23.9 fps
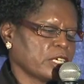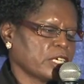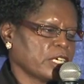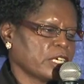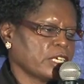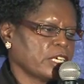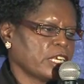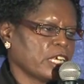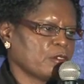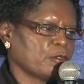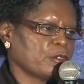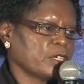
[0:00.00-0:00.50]

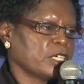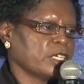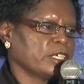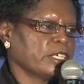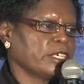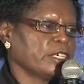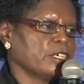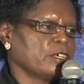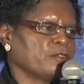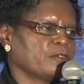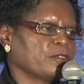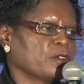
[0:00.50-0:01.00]
And they would
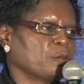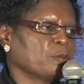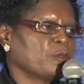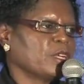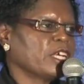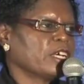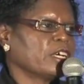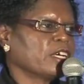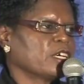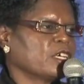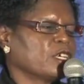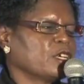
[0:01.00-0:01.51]
leave from
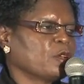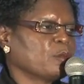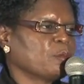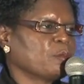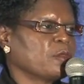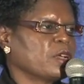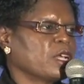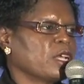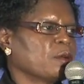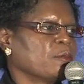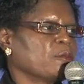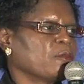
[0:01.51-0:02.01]
there
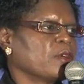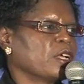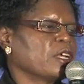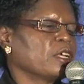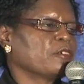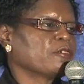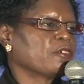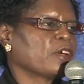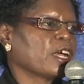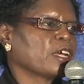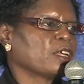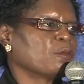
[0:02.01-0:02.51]

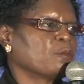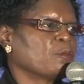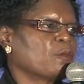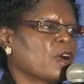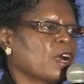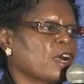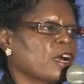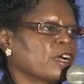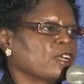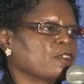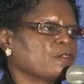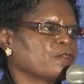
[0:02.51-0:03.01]
and try to
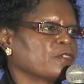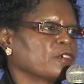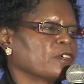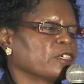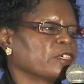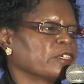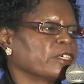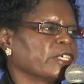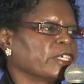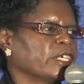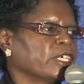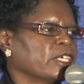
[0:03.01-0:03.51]
march
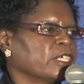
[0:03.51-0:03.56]
to